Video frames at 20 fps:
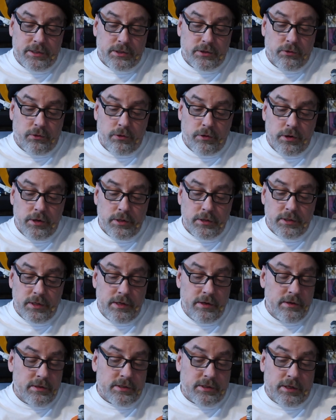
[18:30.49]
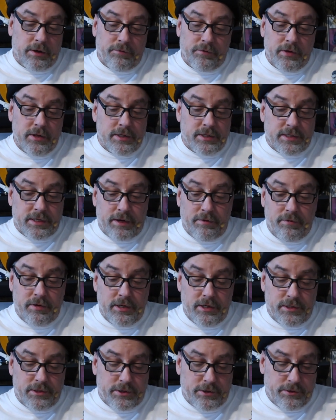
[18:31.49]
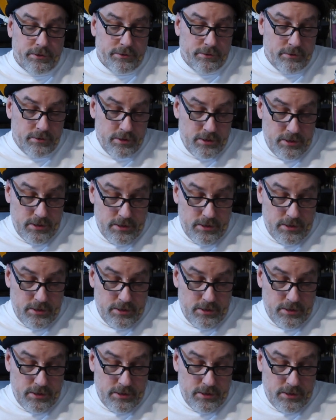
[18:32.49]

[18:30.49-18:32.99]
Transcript: stories, stuff in the 70s too.